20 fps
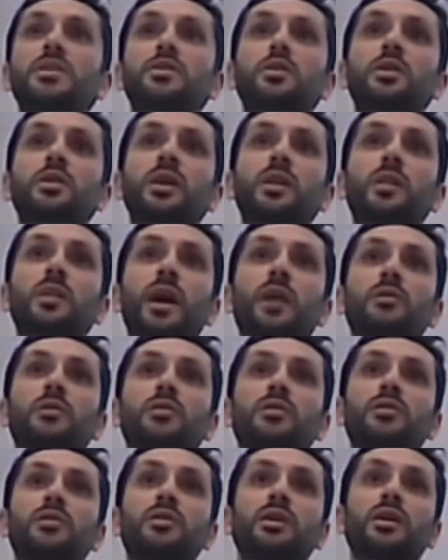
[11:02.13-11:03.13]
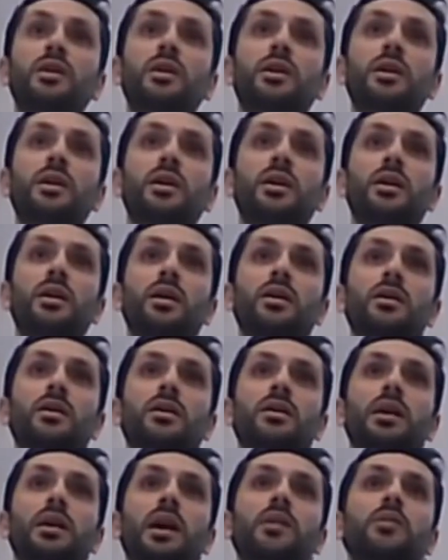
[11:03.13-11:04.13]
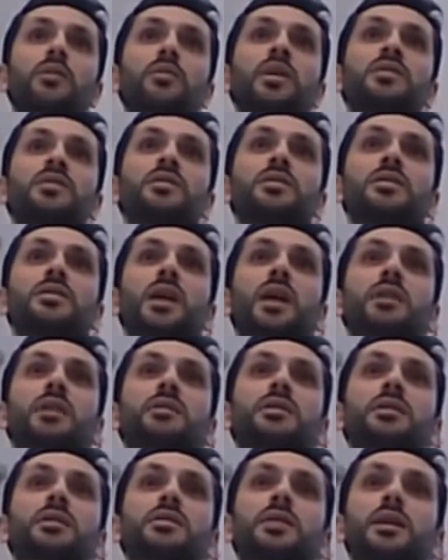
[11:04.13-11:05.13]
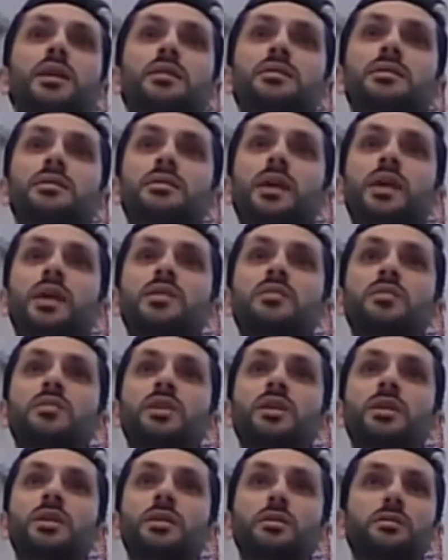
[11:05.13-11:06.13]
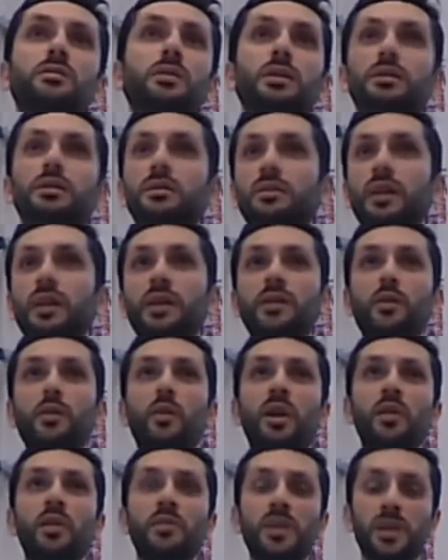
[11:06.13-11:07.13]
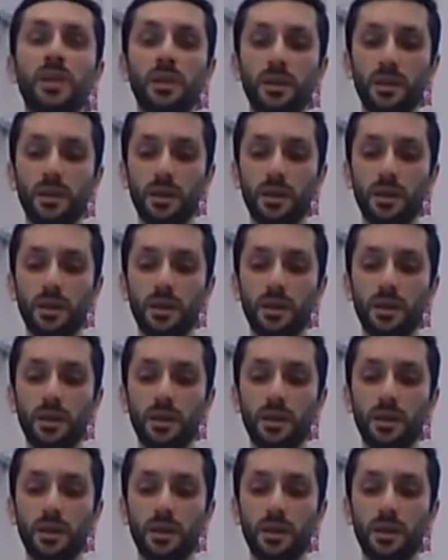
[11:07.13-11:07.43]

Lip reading: talking about AhlulBayt societies and us being and the well-being.